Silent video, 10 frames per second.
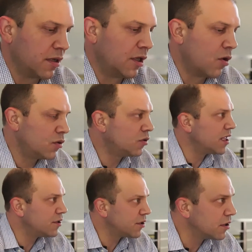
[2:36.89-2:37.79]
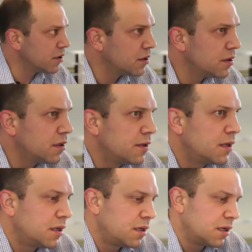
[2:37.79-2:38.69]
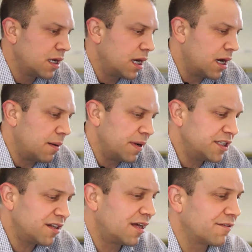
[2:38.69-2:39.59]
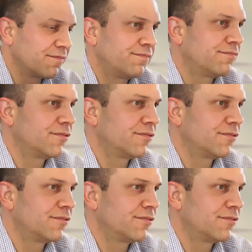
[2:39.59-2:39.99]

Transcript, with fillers: local lender, um, and just a lot of